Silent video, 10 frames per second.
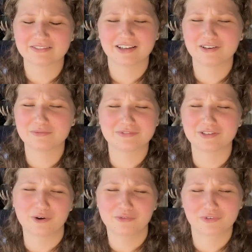I don't
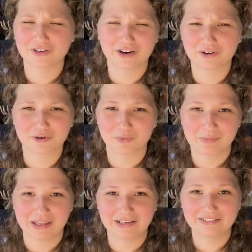go for younger
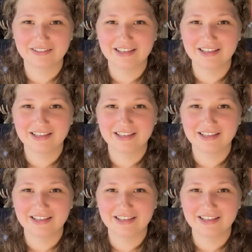women.